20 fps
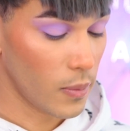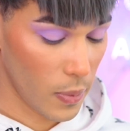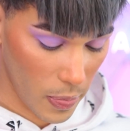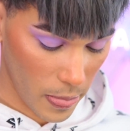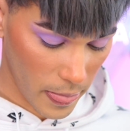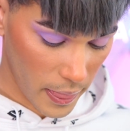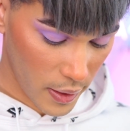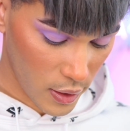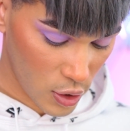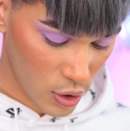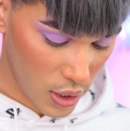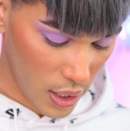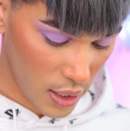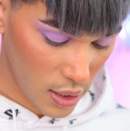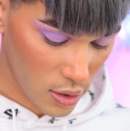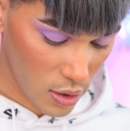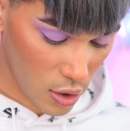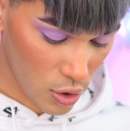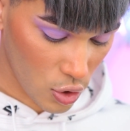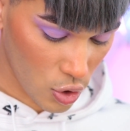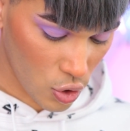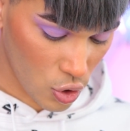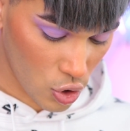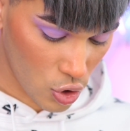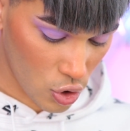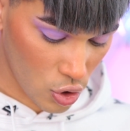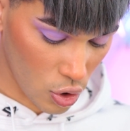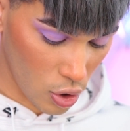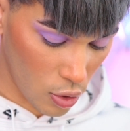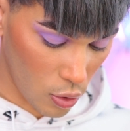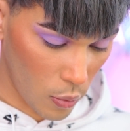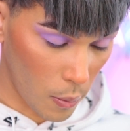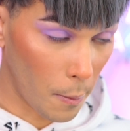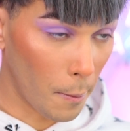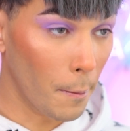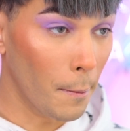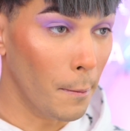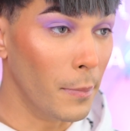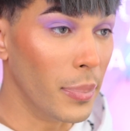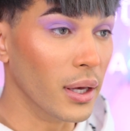the shade is also so
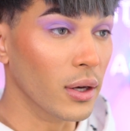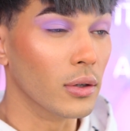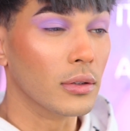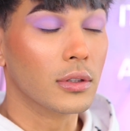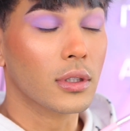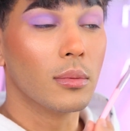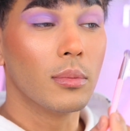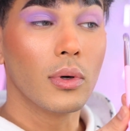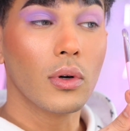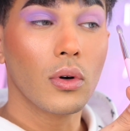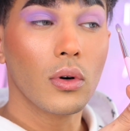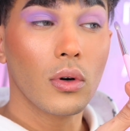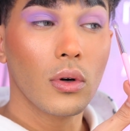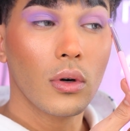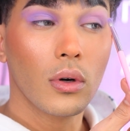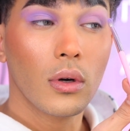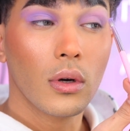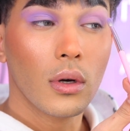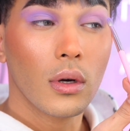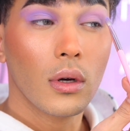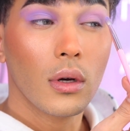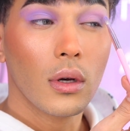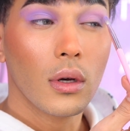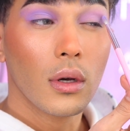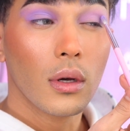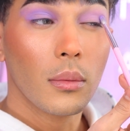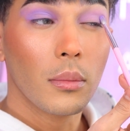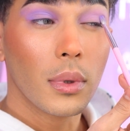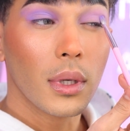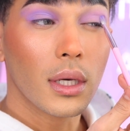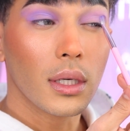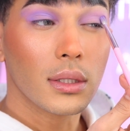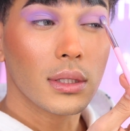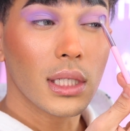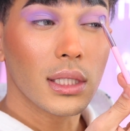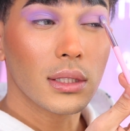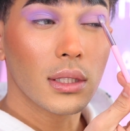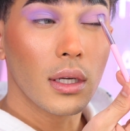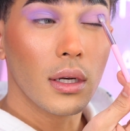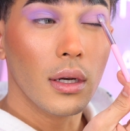buildable, because
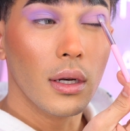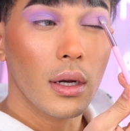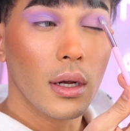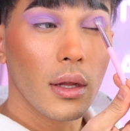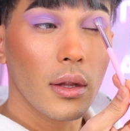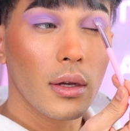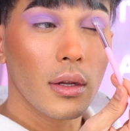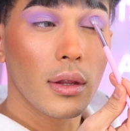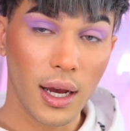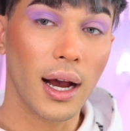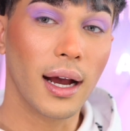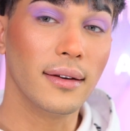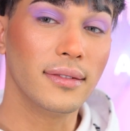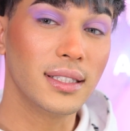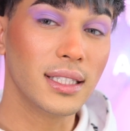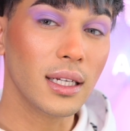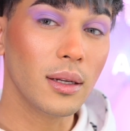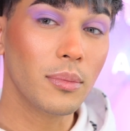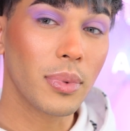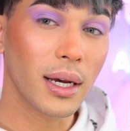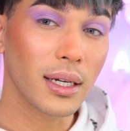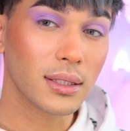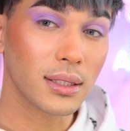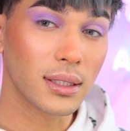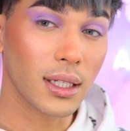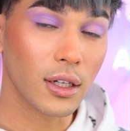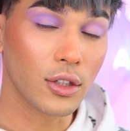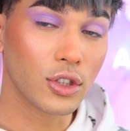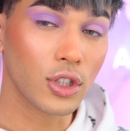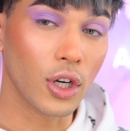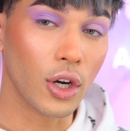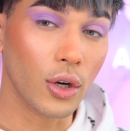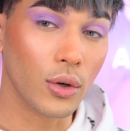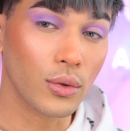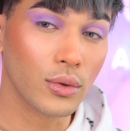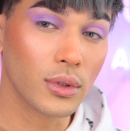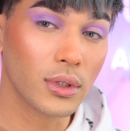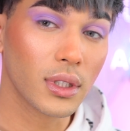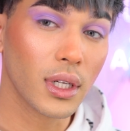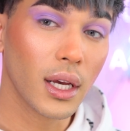that's another thing. I've seen pastel
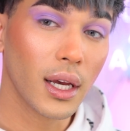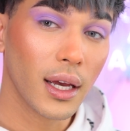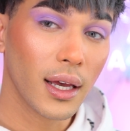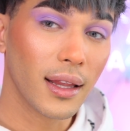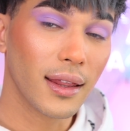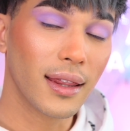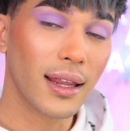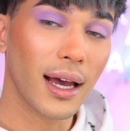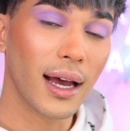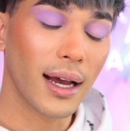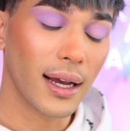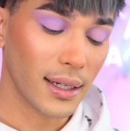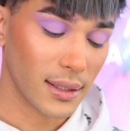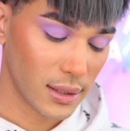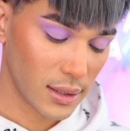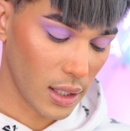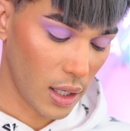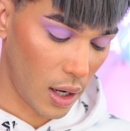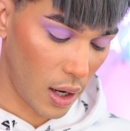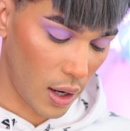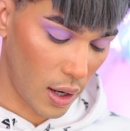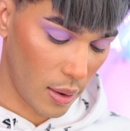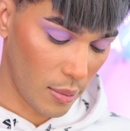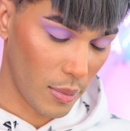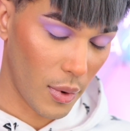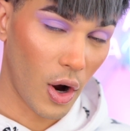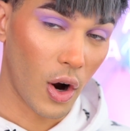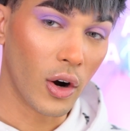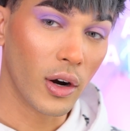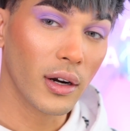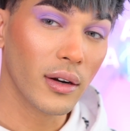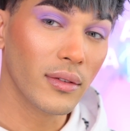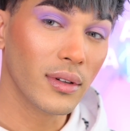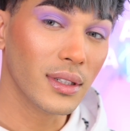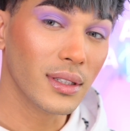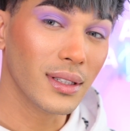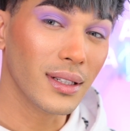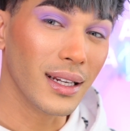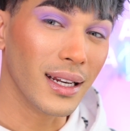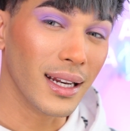tones that
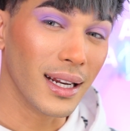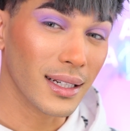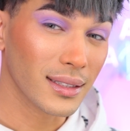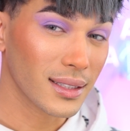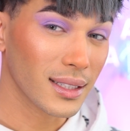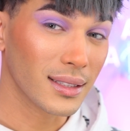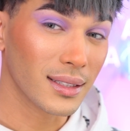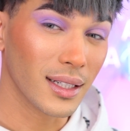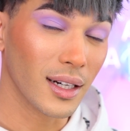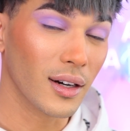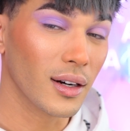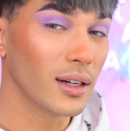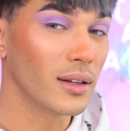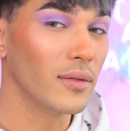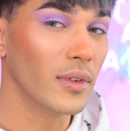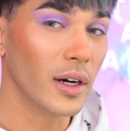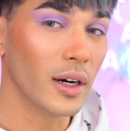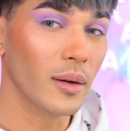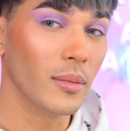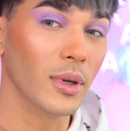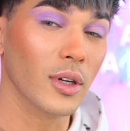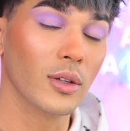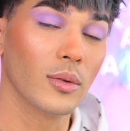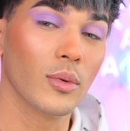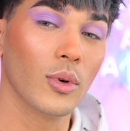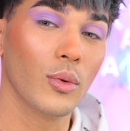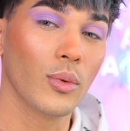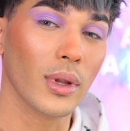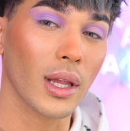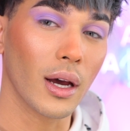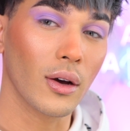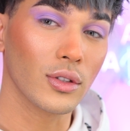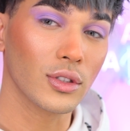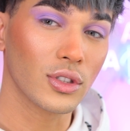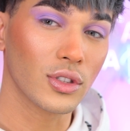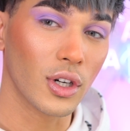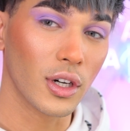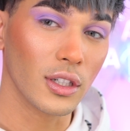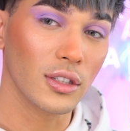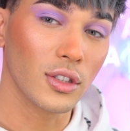aren't necessarily very buildable without
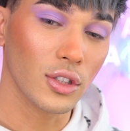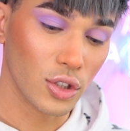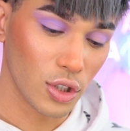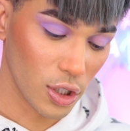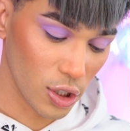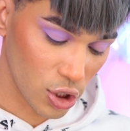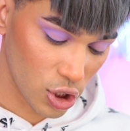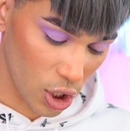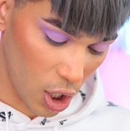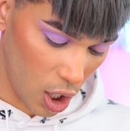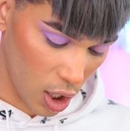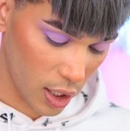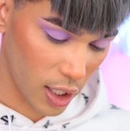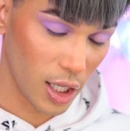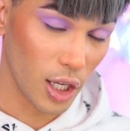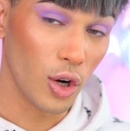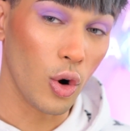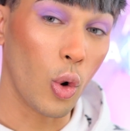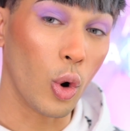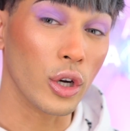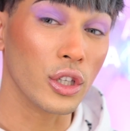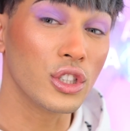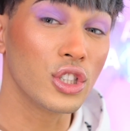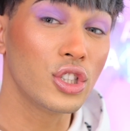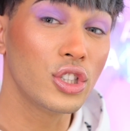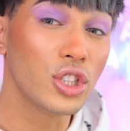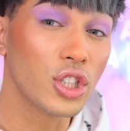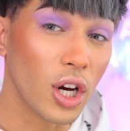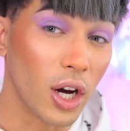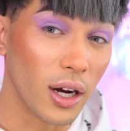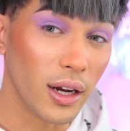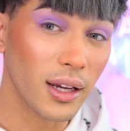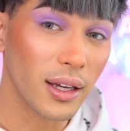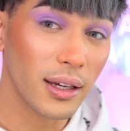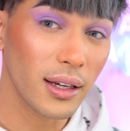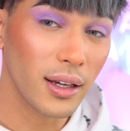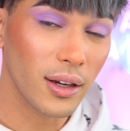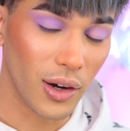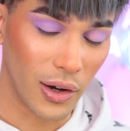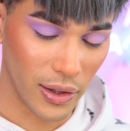starting to turn chalky or
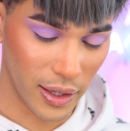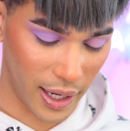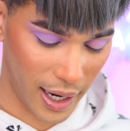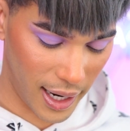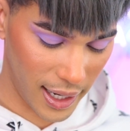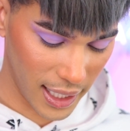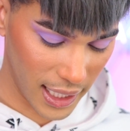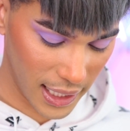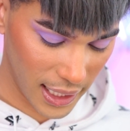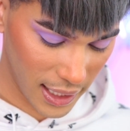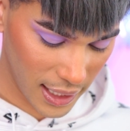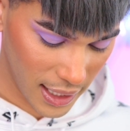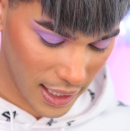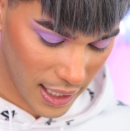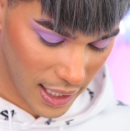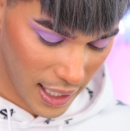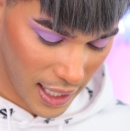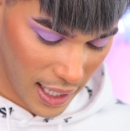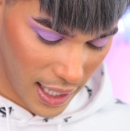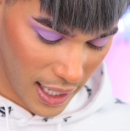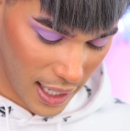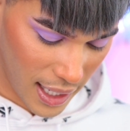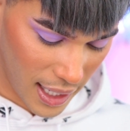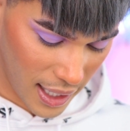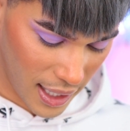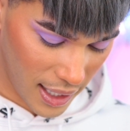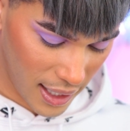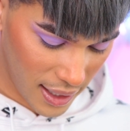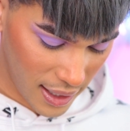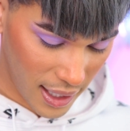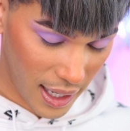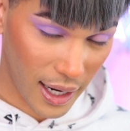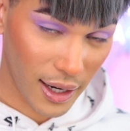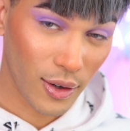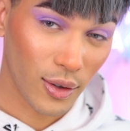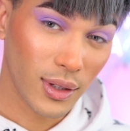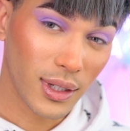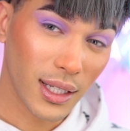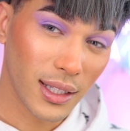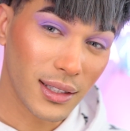chunky on the eyelid, and I
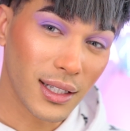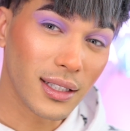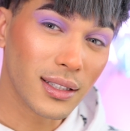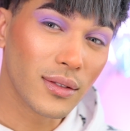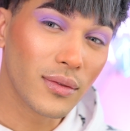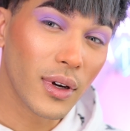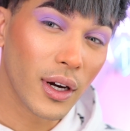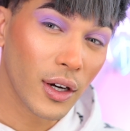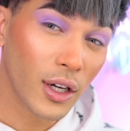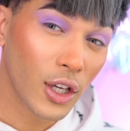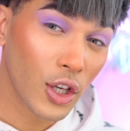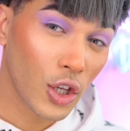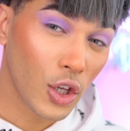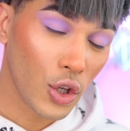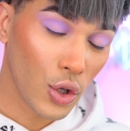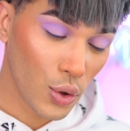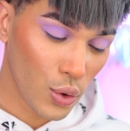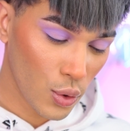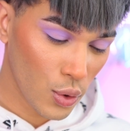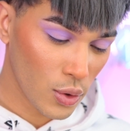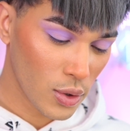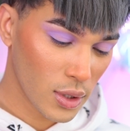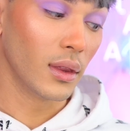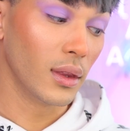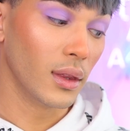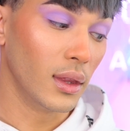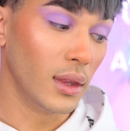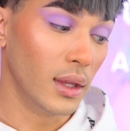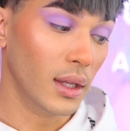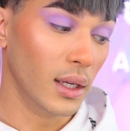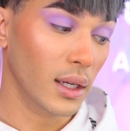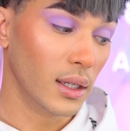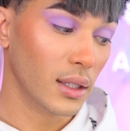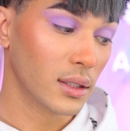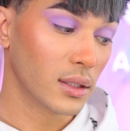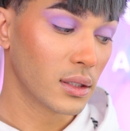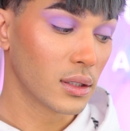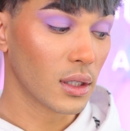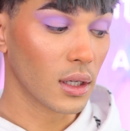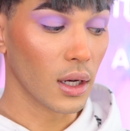don't think that's very cute.
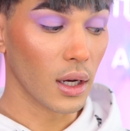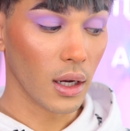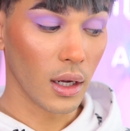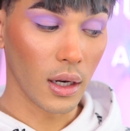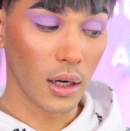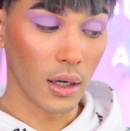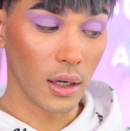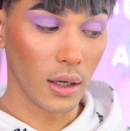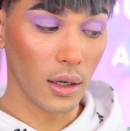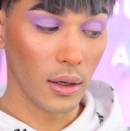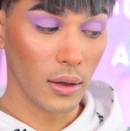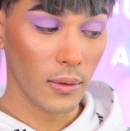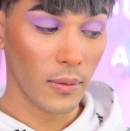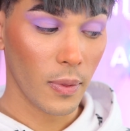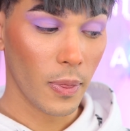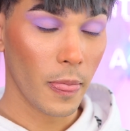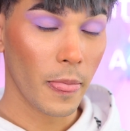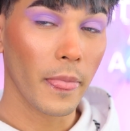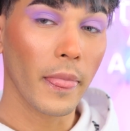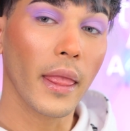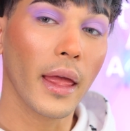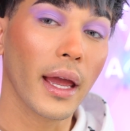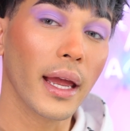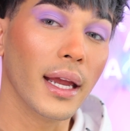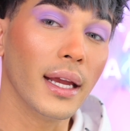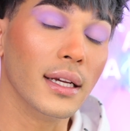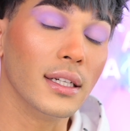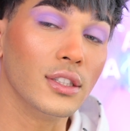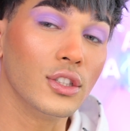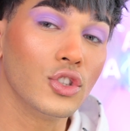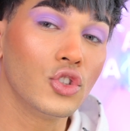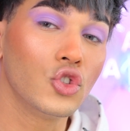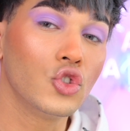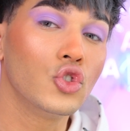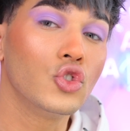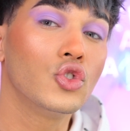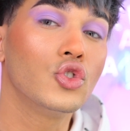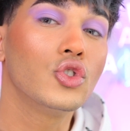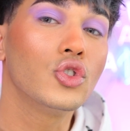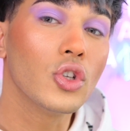This color is
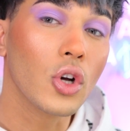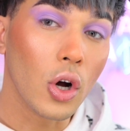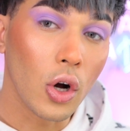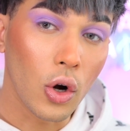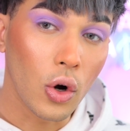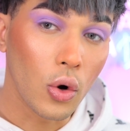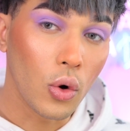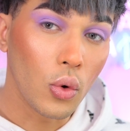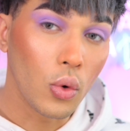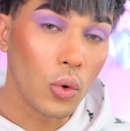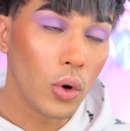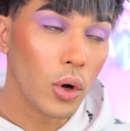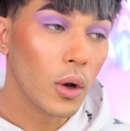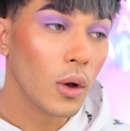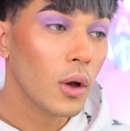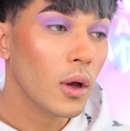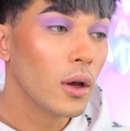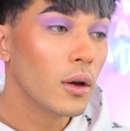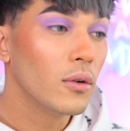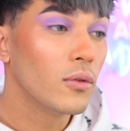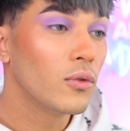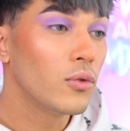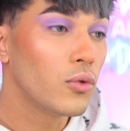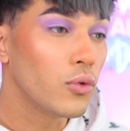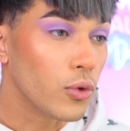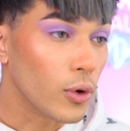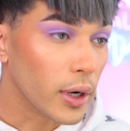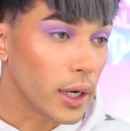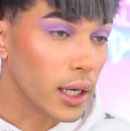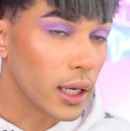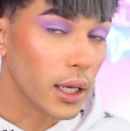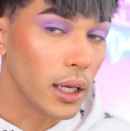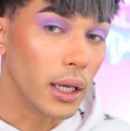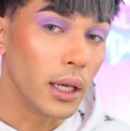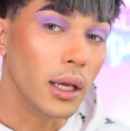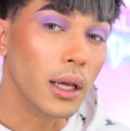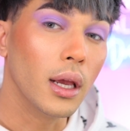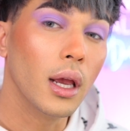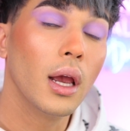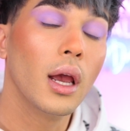so freaking
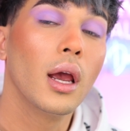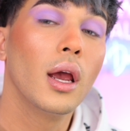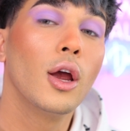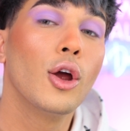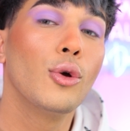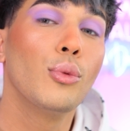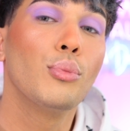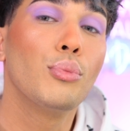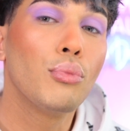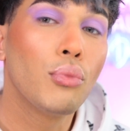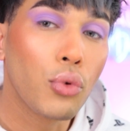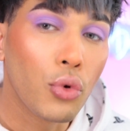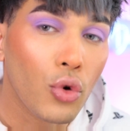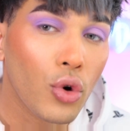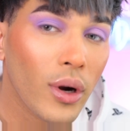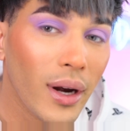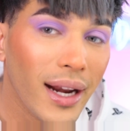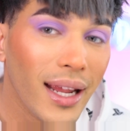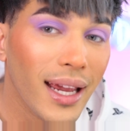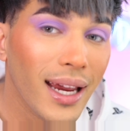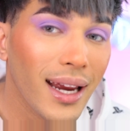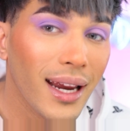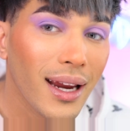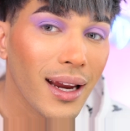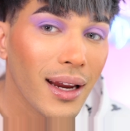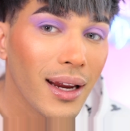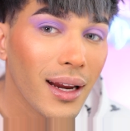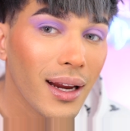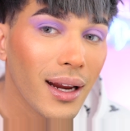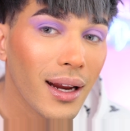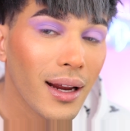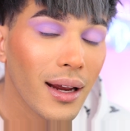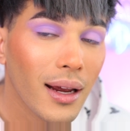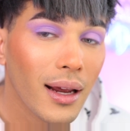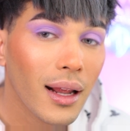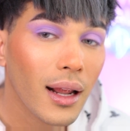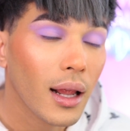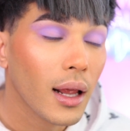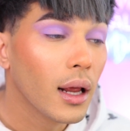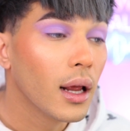pretty.
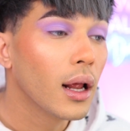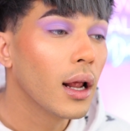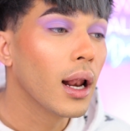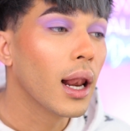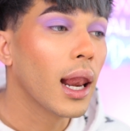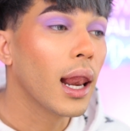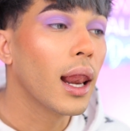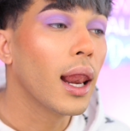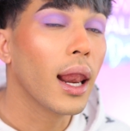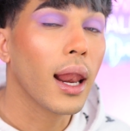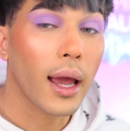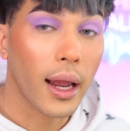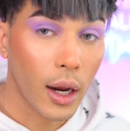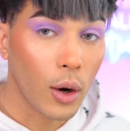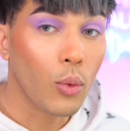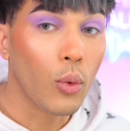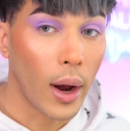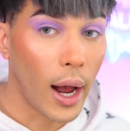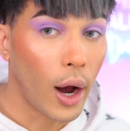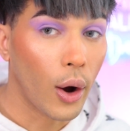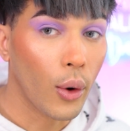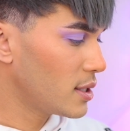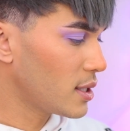Like, wow.